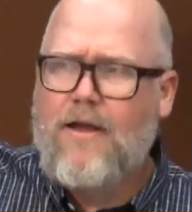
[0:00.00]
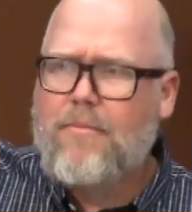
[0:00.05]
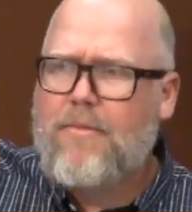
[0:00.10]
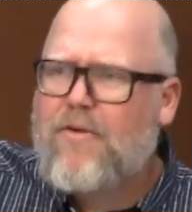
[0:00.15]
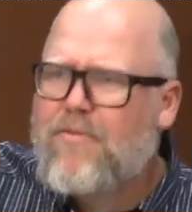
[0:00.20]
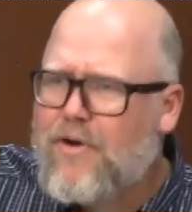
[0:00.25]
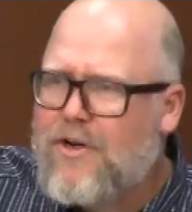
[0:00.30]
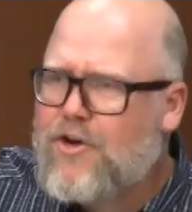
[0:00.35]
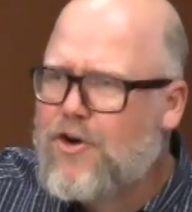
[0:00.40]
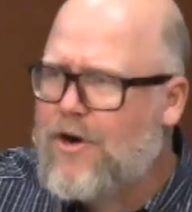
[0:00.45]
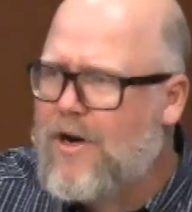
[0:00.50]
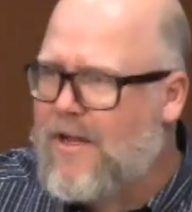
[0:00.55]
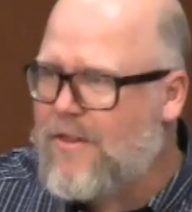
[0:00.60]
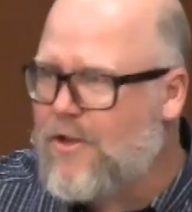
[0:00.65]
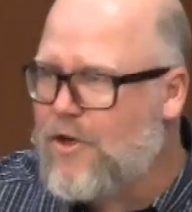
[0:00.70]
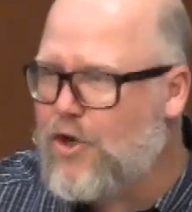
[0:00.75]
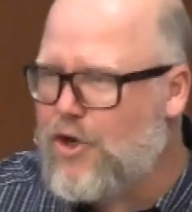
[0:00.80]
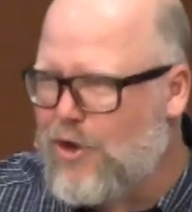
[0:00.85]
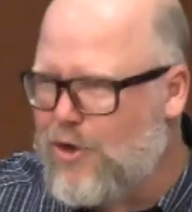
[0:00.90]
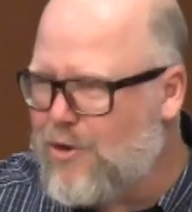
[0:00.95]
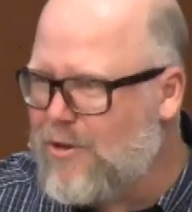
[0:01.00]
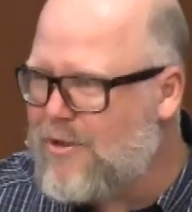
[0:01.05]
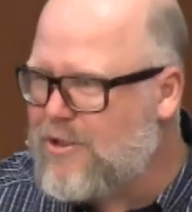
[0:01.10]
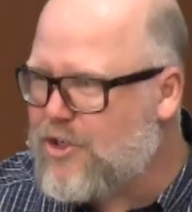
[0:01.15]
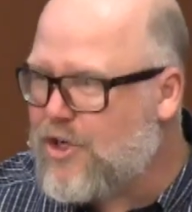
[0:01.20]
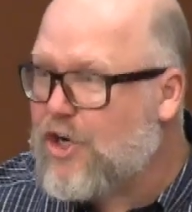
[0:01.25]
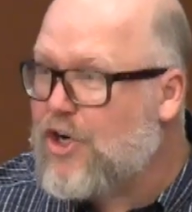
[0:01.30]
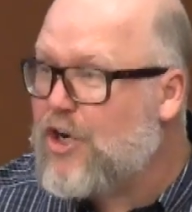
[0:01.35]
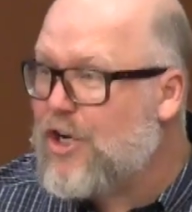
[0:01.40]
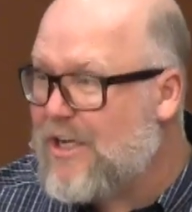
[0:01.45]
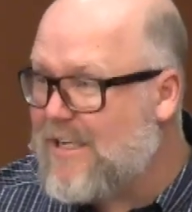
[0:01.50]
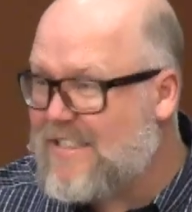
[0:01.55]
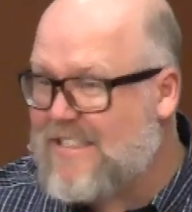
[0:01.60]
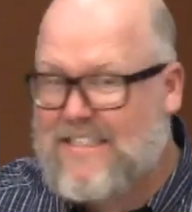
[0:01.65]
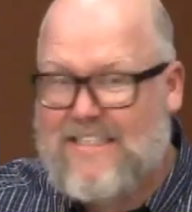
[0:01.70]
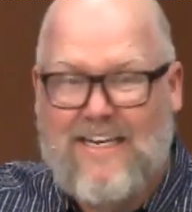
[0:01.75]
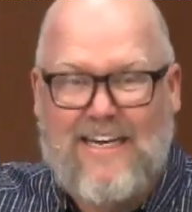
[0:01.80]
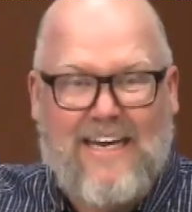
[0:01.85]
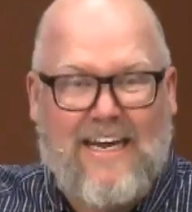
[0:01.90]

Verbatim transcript: But if we turn on the news, you're going to,